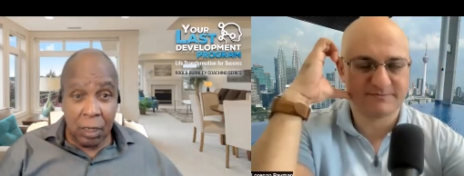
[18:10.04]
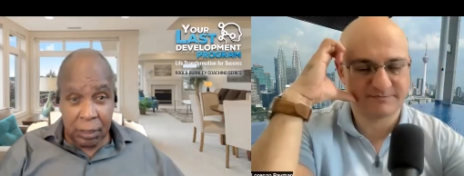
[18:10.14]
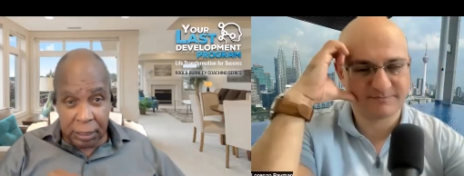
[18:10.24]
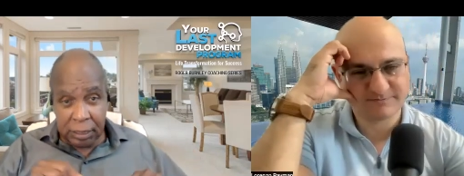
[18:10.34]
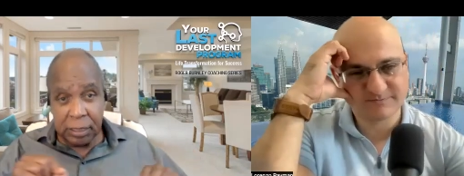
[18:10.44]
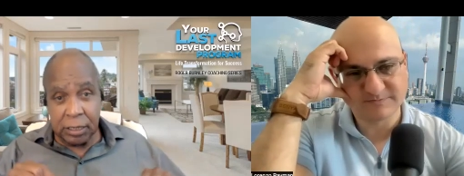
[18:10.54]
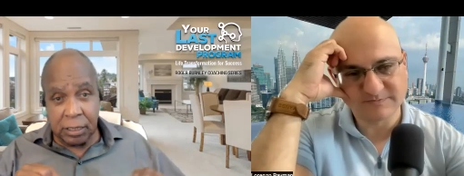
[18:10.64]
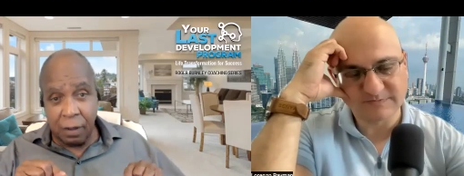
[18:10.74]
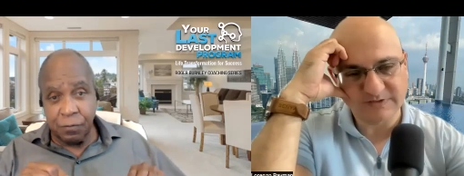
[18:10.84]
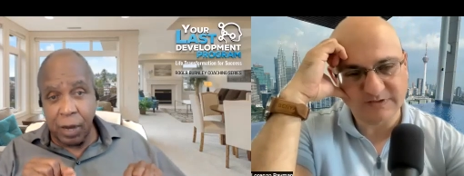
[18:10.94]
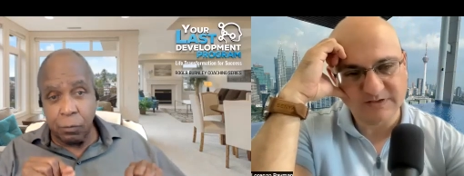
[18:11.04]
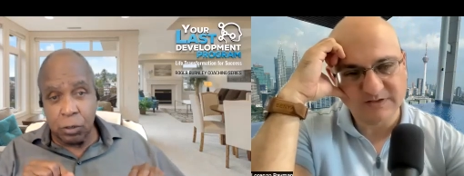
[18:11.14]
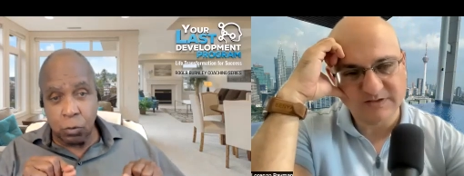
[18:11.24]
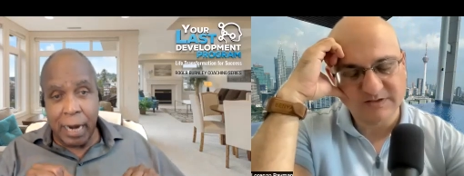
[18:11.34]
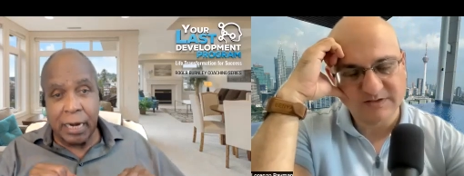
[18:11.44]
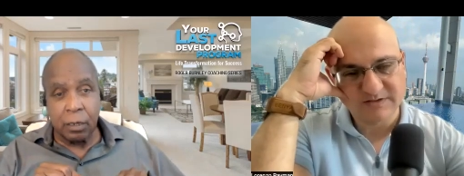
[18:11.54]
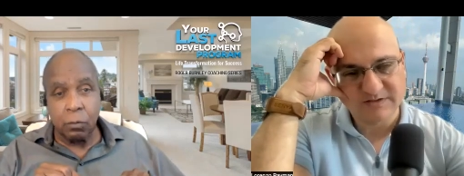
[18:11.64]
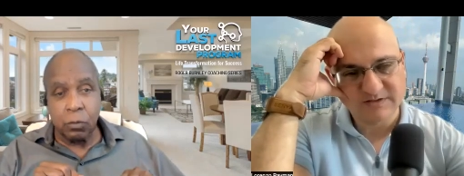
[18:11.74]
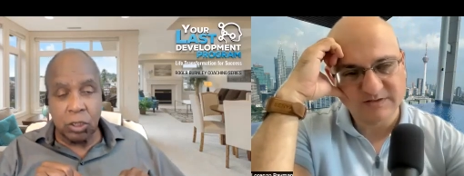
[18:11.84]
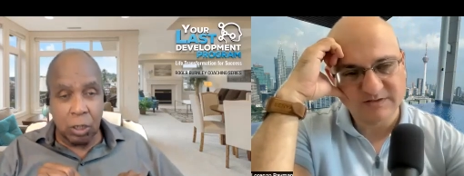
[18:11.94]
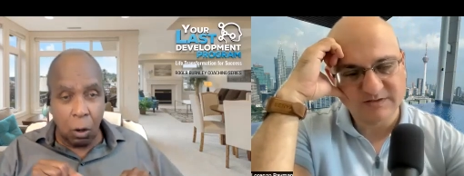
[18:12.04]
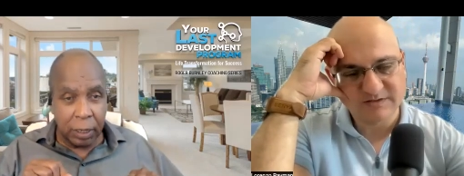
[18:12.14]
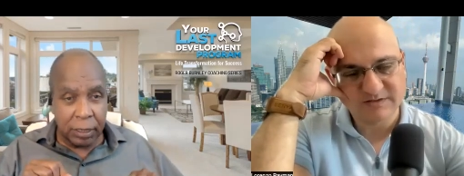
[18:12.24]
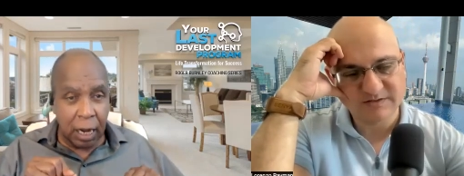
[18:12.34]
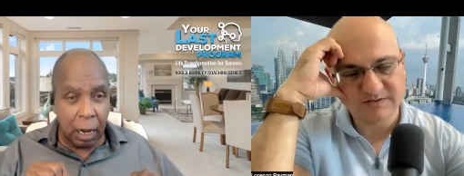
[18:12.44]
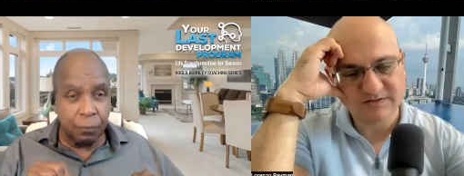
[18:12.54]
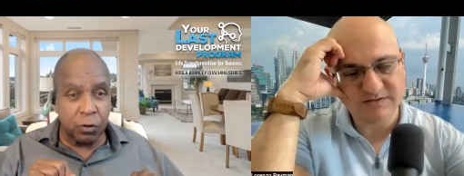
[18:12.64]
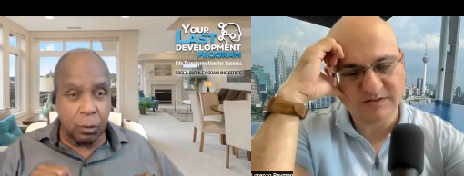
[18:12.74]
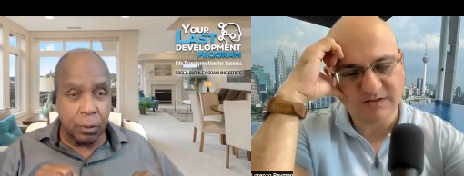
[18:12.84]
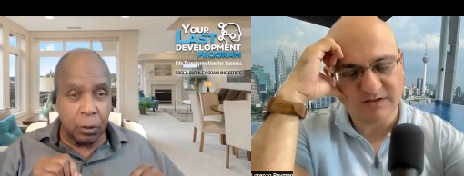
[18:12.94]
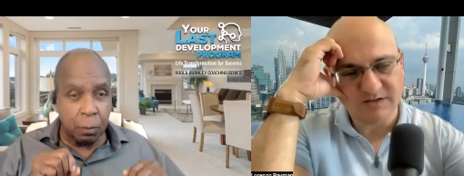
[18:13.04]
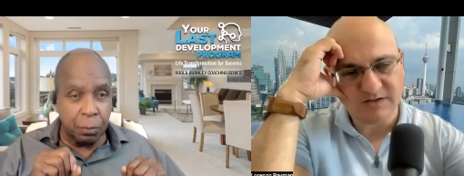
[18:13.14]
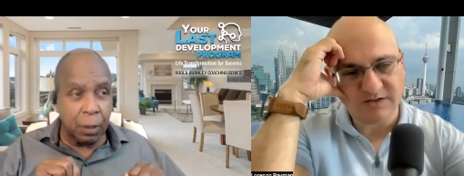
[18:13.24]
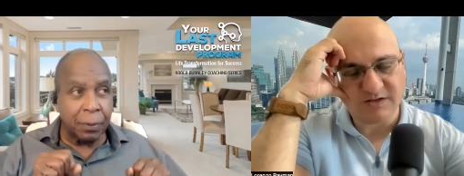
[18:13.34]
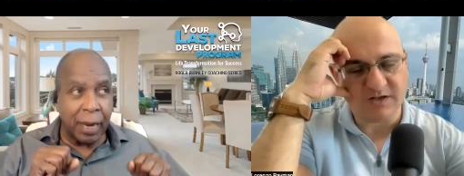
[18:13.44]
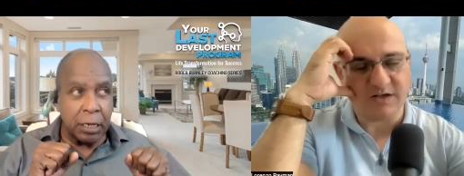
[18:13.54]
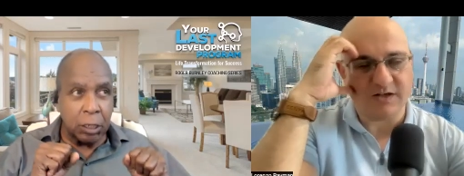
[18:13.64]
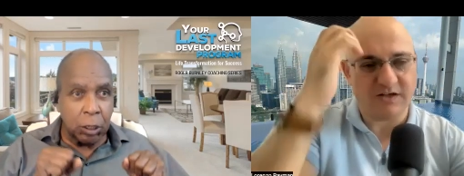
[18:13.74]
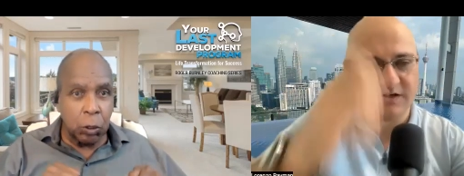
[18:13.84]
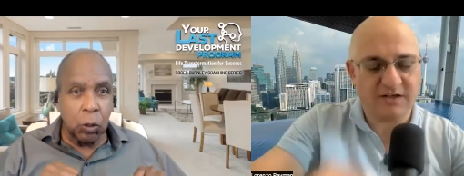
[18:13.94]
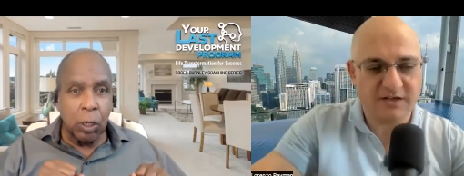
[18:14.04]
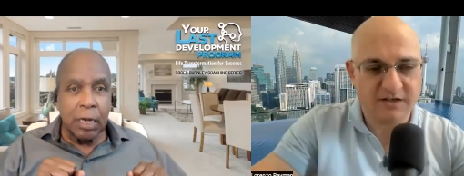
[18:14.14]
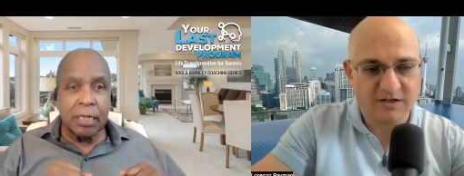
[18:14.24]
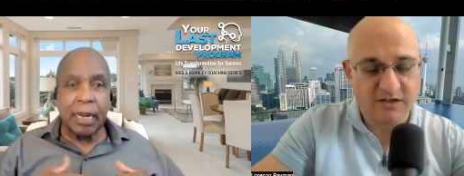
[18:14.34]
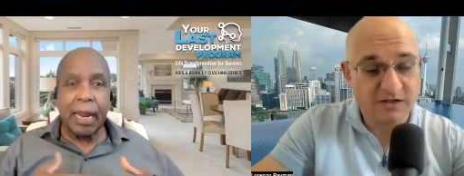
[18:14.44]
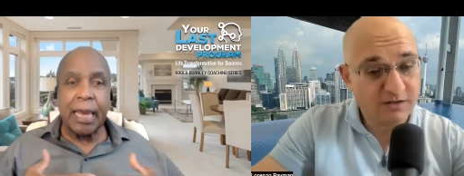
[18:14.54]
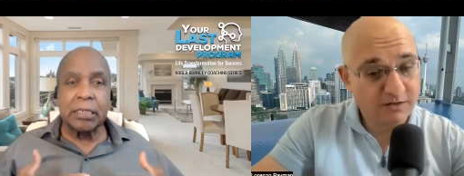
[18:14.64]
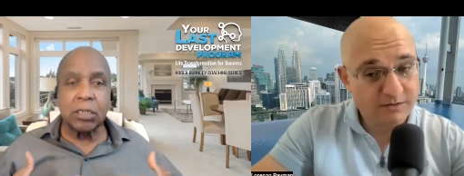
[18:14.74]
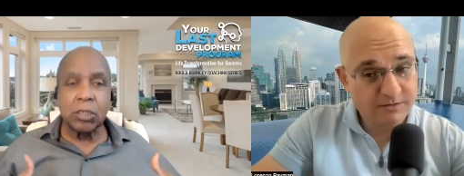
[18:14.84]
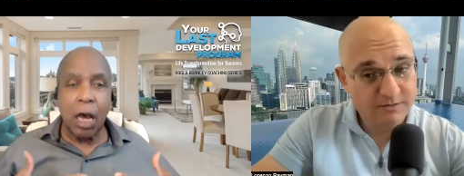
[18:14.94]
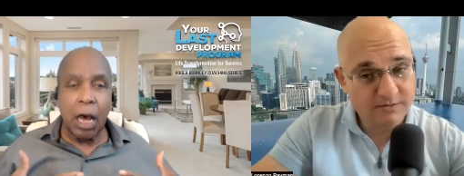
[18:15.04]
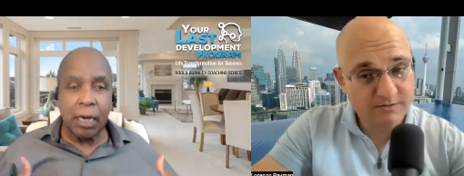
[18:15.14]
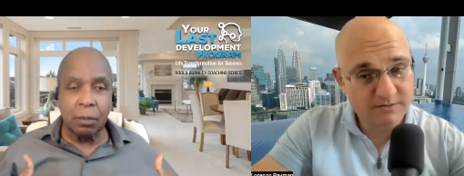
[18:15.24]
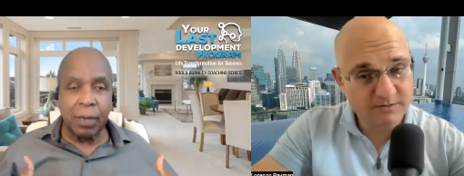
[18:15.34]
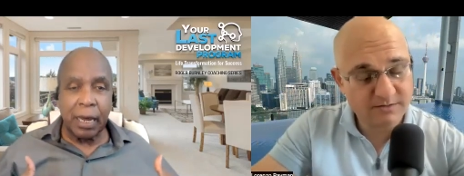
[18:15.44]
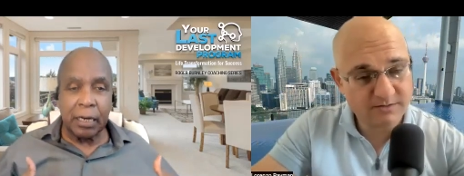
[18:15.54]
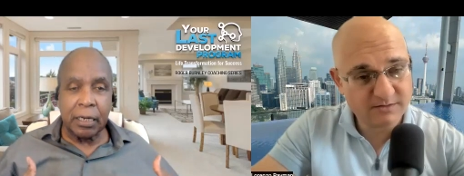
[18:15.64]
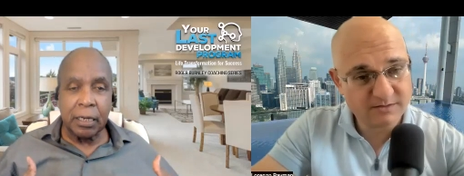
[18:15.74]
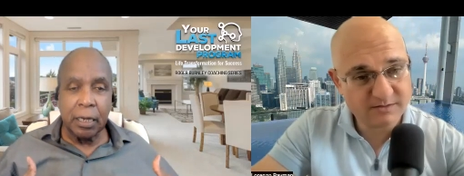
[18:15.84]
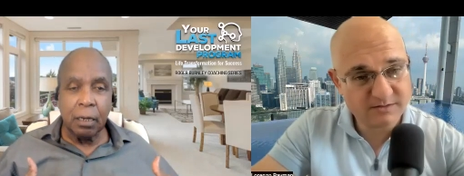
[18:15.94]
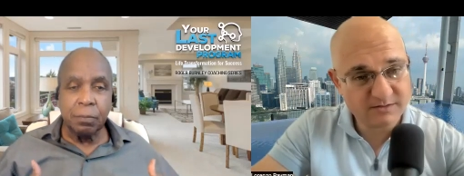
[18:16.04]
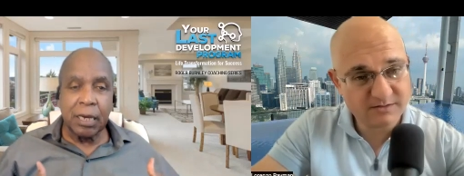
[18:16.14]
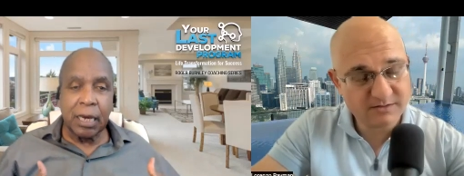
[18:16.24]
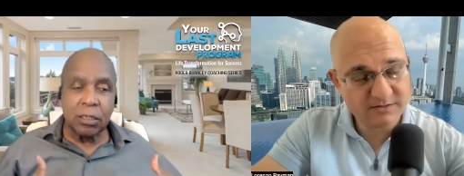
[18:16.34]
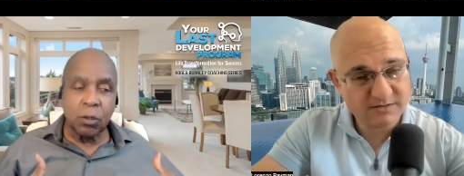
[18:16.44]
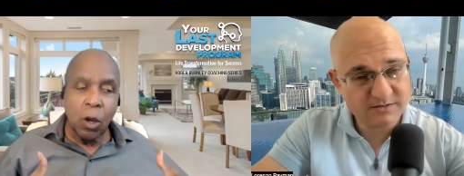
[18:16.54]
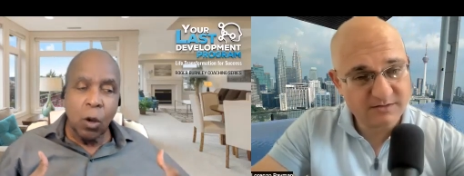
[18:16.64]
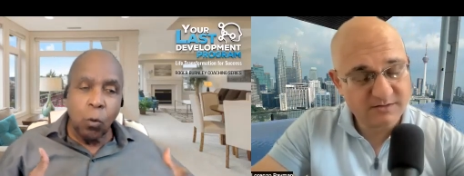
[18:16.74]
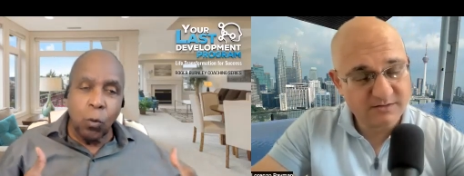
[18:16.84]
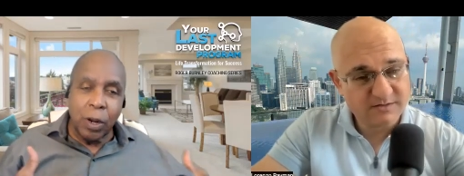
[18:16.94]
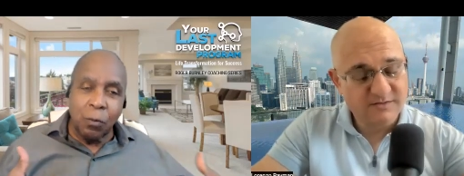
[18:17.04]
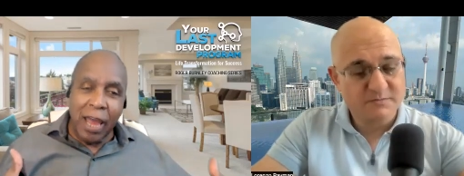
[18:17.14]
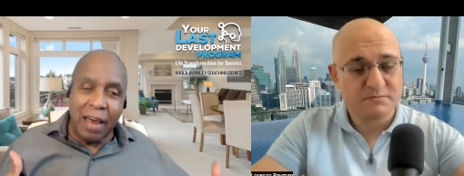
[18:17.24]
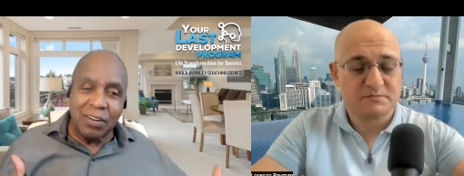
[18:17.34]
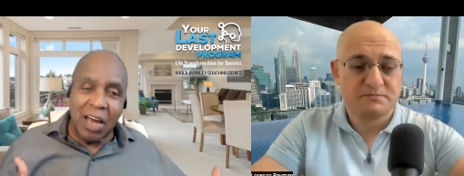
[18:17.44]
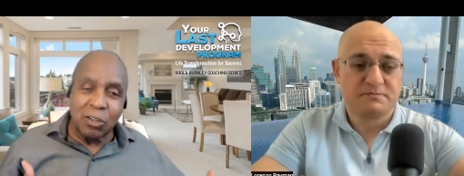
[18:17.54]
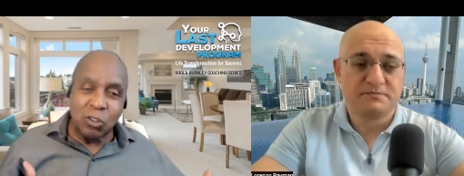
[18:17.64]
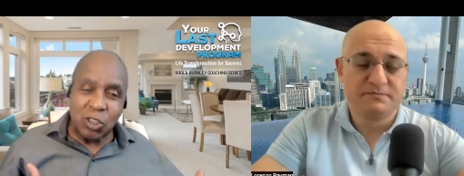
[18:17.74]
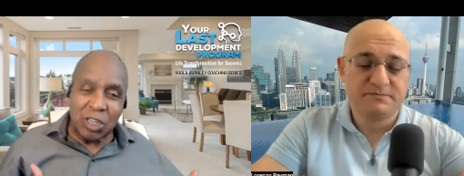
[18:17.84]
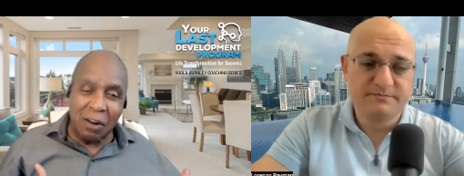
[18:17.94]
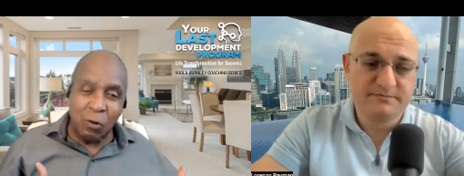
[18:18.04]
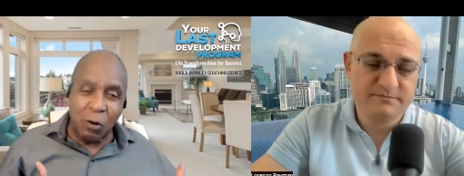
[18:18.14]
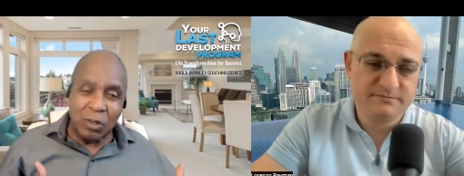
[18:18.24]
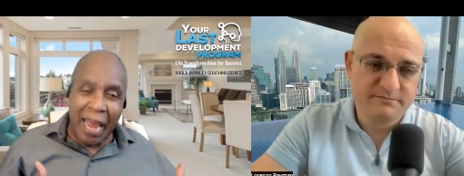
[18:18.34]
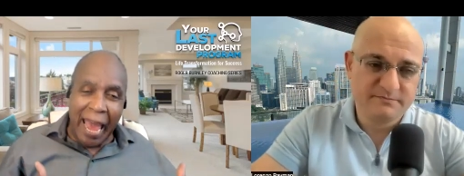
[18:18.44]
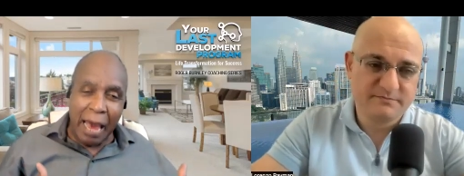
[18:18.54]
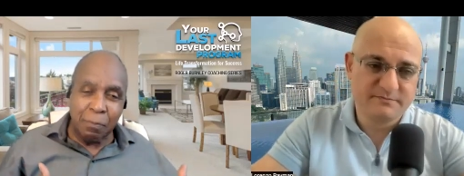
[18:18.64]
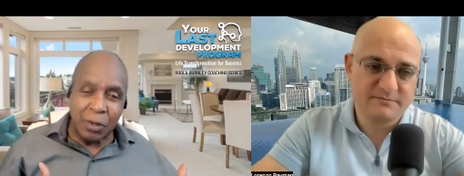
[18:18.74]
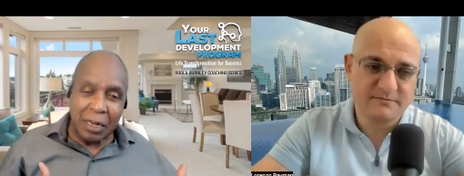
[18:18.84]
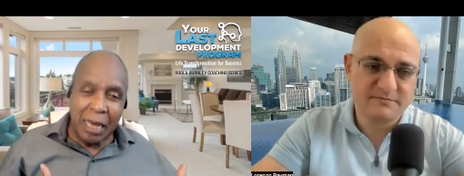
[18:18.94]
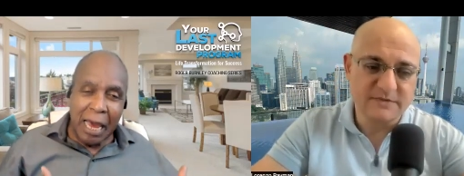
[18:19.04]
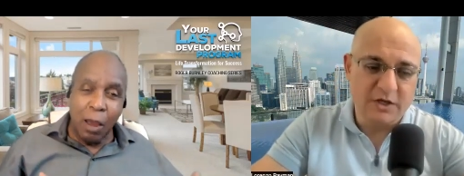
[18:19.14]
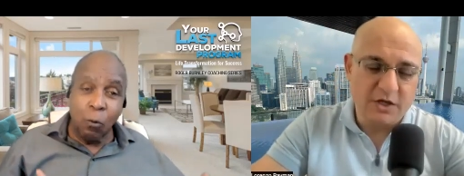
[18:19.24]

Speaker 1: This is the stuff that I was writing, and it was so uncomfortable to put, but I knew that I had to talk about it, because we had to understand what was happening. And